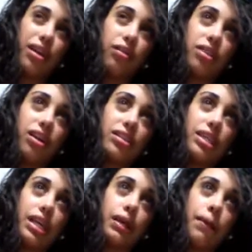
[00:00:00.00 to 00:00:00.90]
I don't think
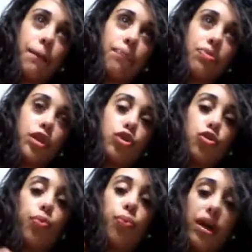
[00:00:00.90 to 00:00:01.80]
it's, like,
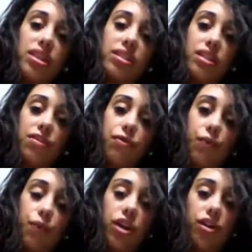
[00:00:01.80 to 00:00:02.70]
too pricey
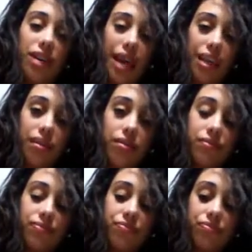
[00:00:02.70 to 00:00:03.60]
for what you're
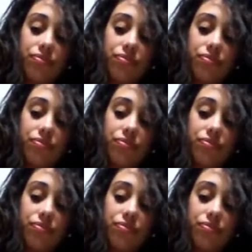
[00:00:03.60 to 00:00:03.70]
getting.